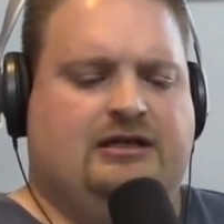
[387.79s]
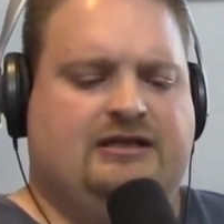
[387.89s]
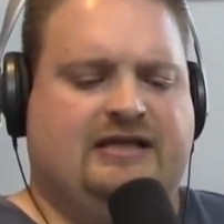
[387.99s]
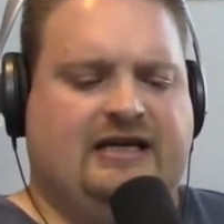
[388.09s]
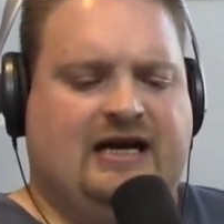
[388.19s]

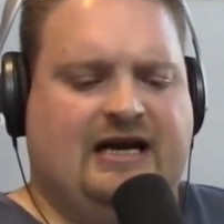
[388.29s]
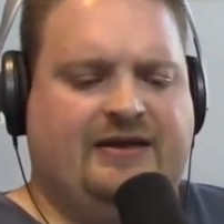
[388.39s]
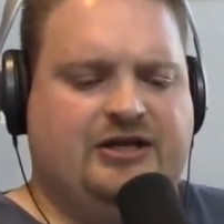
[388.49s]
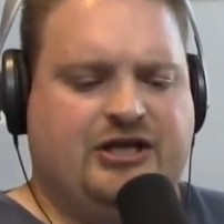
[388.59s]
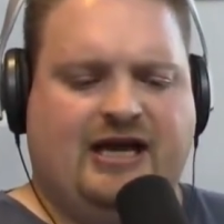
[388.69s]
Saying hi in
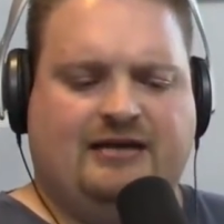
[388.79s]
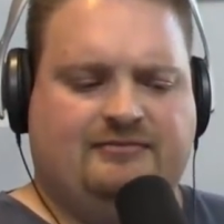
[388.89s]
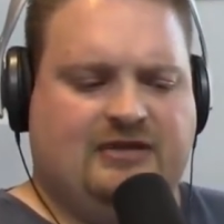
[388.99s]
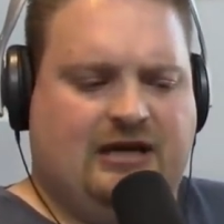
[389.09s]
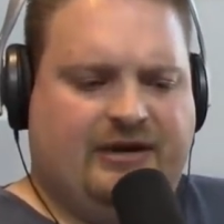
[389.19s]
the chat.
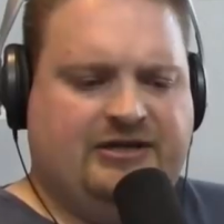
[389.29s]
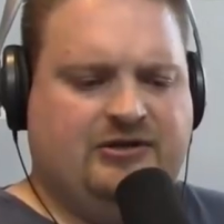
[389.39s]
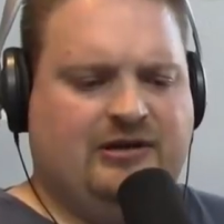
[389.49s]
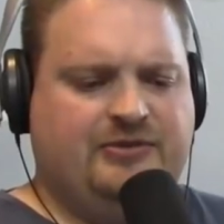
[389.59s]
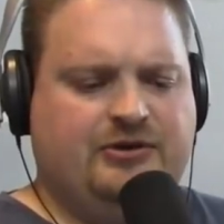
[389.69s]
How am I
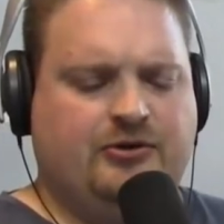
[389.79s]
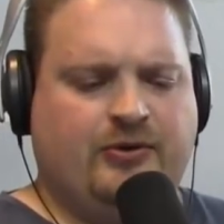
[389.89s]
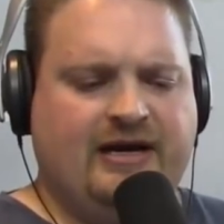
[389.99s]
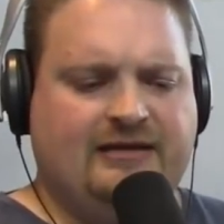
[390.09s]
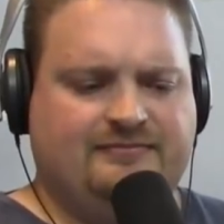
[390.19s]
doing? I'm doing
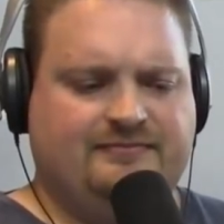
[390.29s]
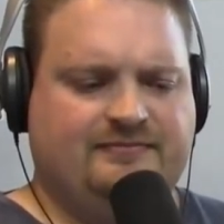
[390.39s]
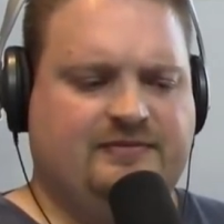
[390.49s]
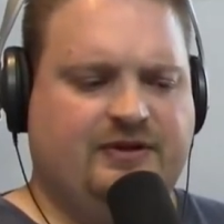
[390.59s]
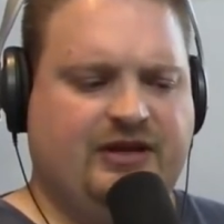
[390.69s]
great.
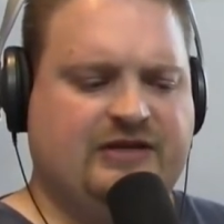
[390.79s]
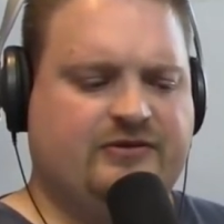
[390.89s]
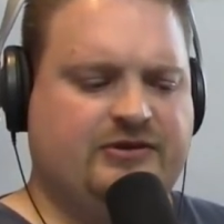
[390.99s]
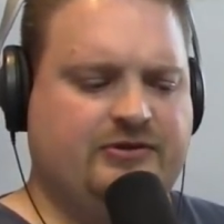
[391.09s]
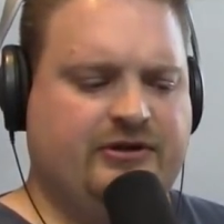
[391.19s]
Thanks for
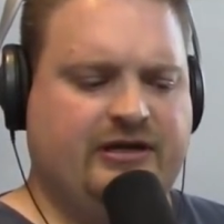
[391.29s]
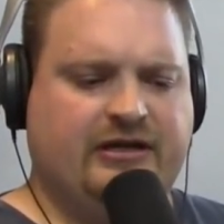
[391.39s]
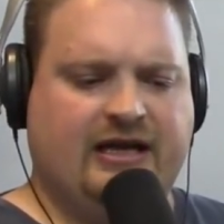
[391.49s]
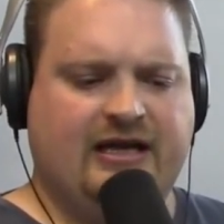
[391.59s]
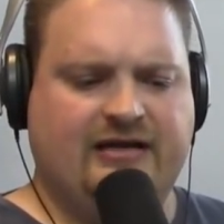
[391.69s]
tuning in
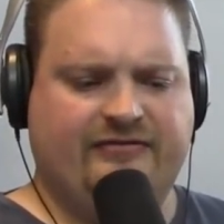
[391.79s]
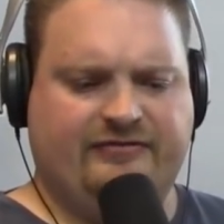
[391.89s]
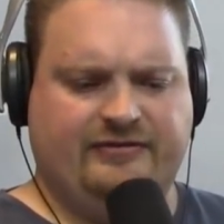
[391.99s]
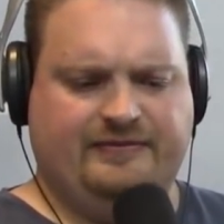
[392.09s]
live.